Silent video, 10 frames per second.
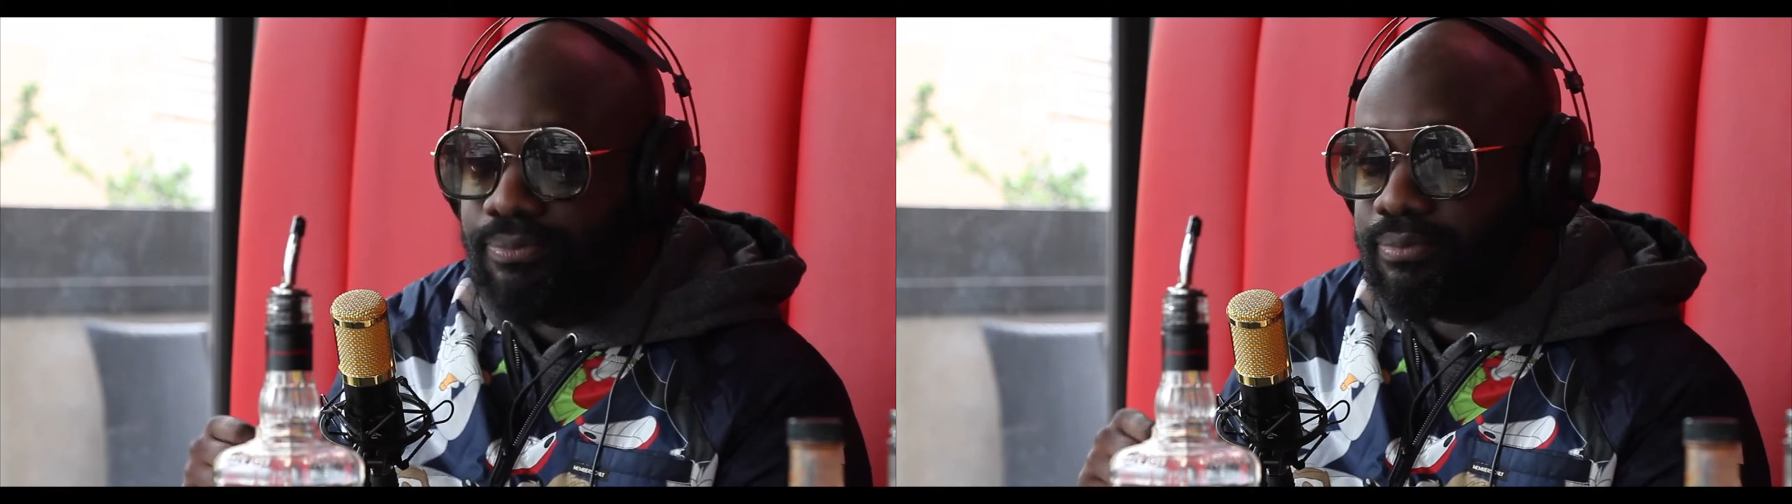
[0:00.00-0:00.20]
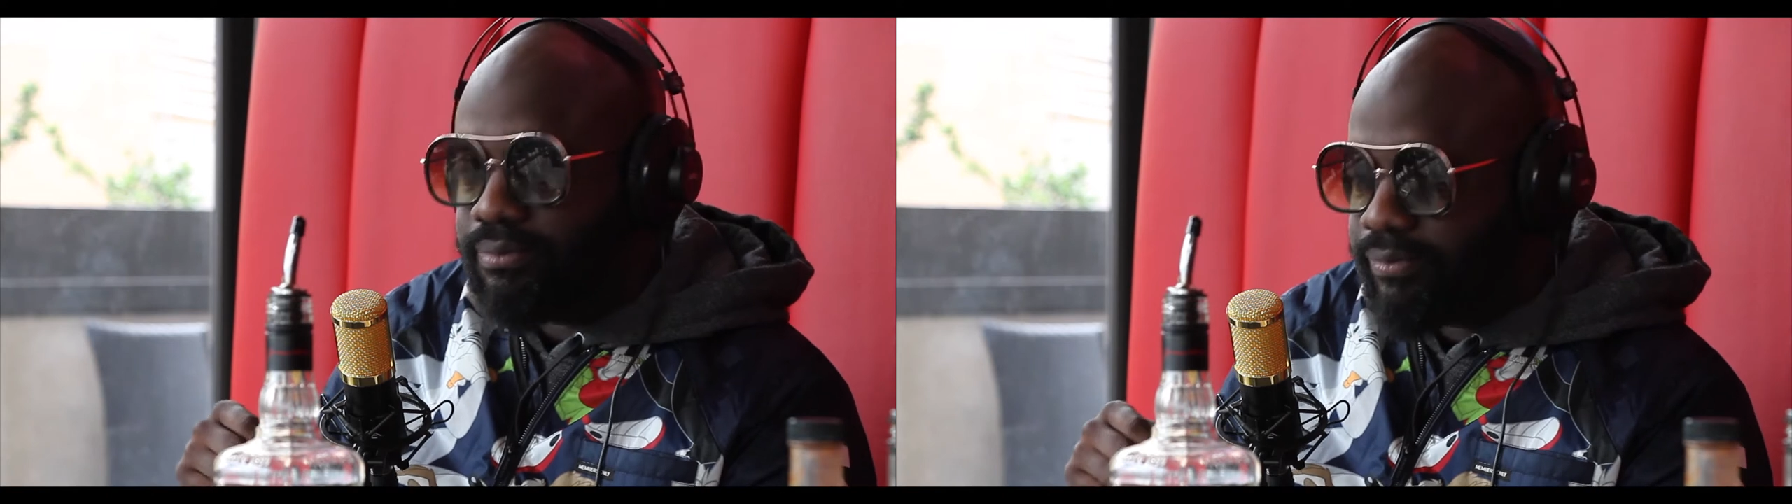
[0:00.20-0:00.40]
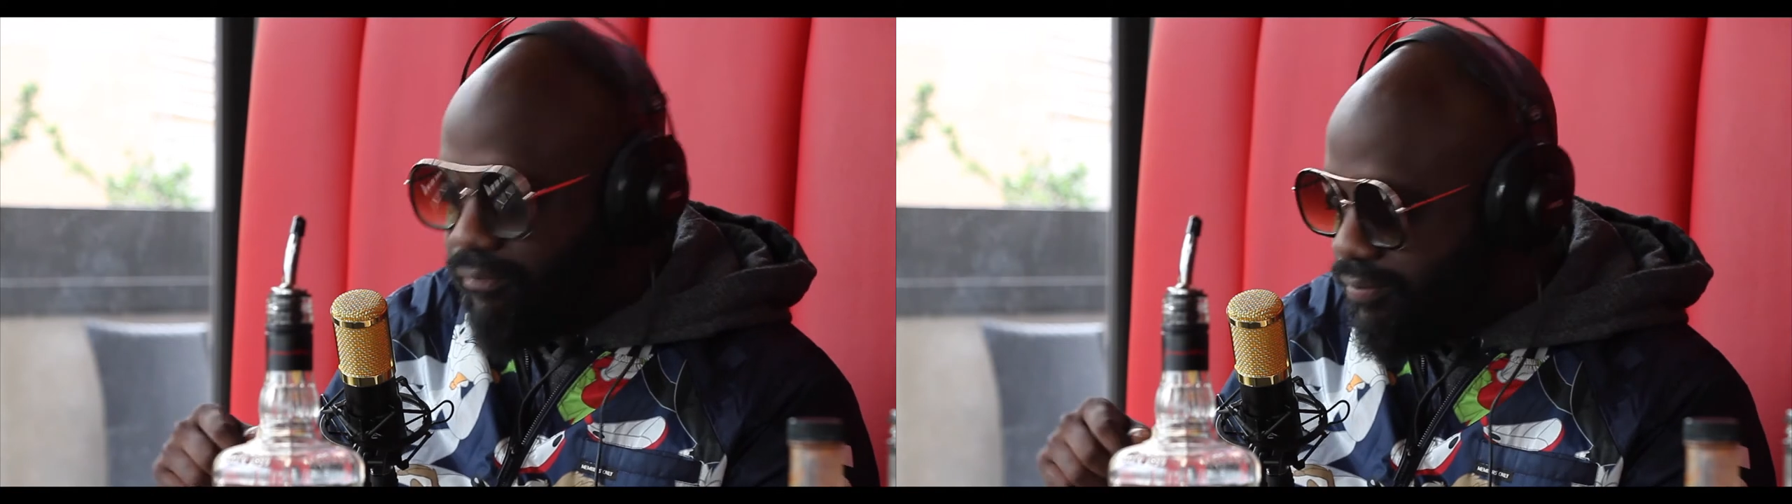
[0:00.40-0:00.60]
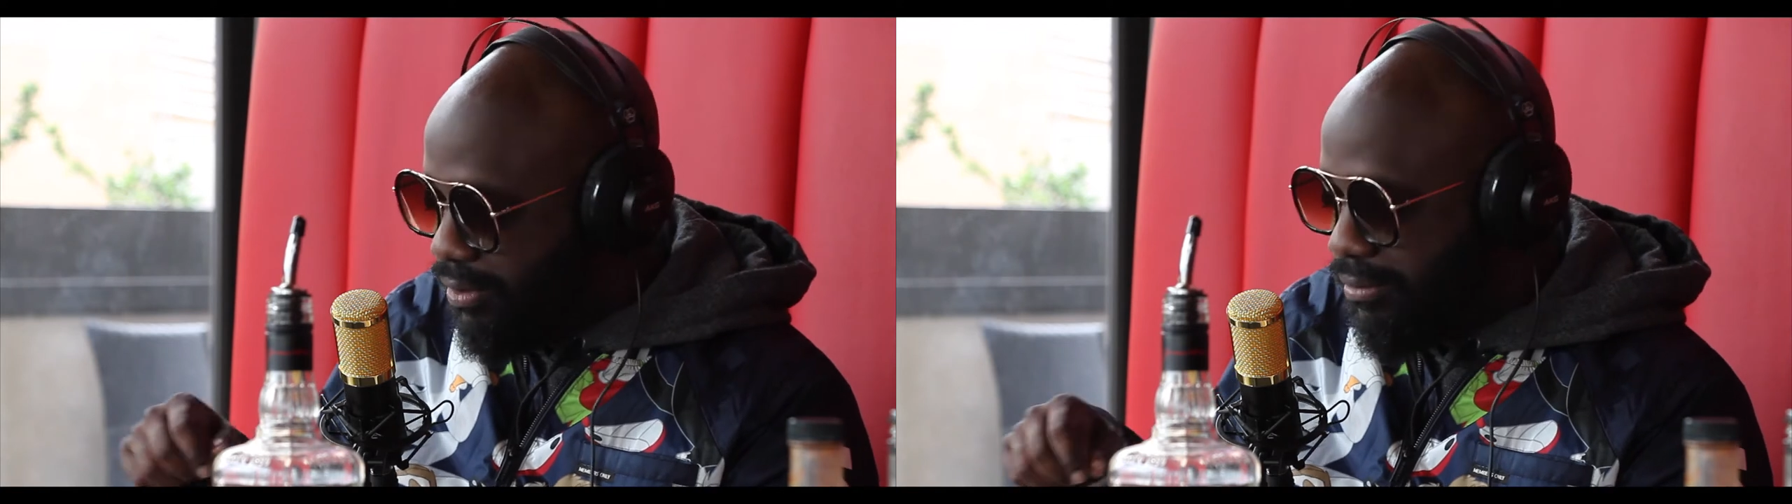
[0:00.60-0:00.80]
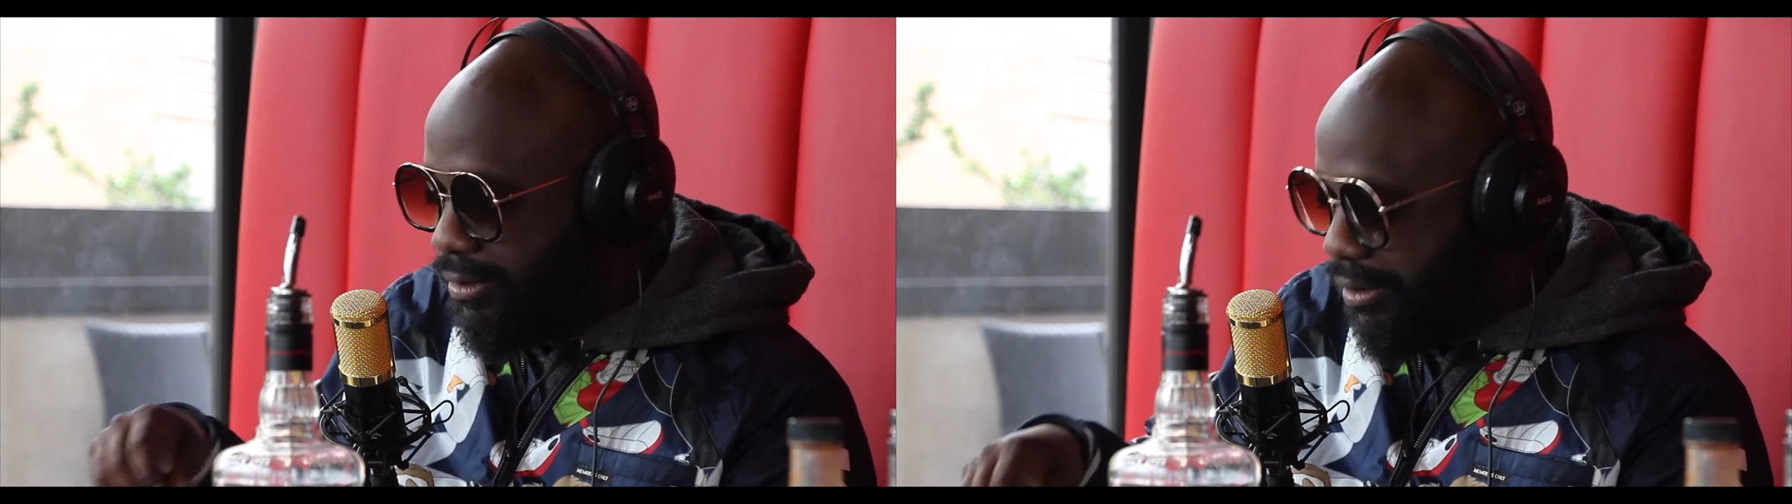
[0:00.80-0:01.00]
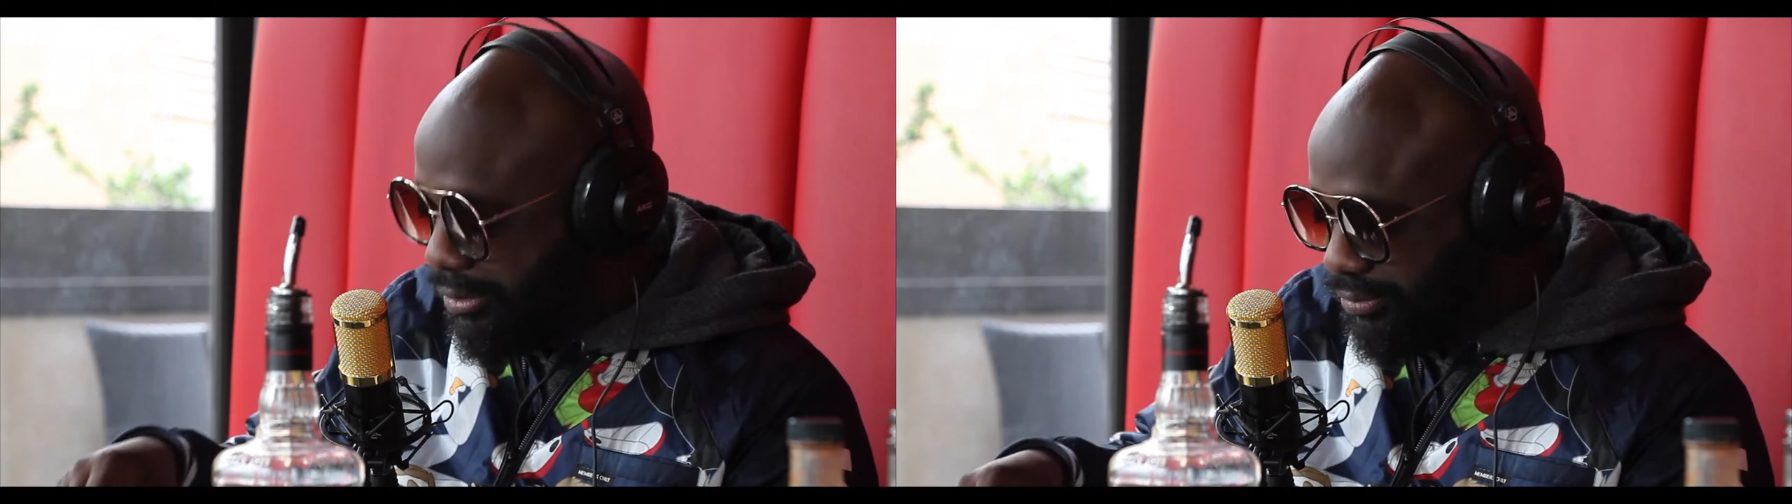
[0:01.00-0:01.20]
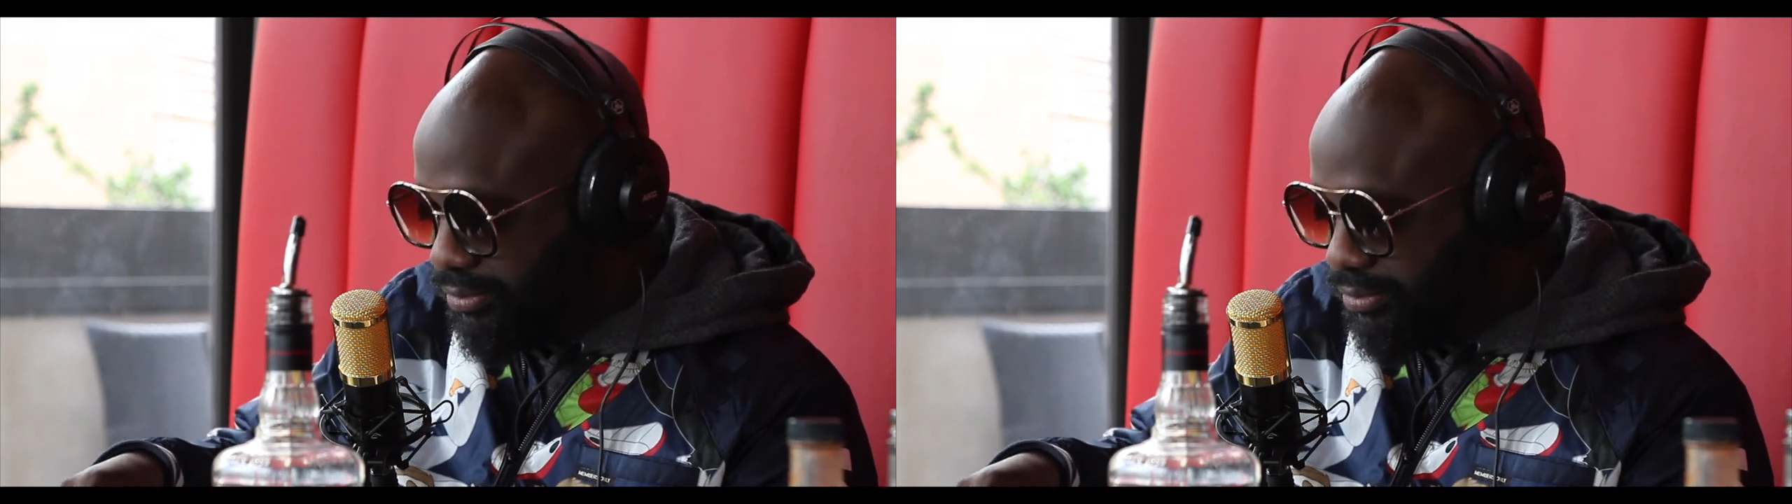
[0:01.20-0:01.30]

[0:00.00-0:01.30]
clean version. Send me the instrumental.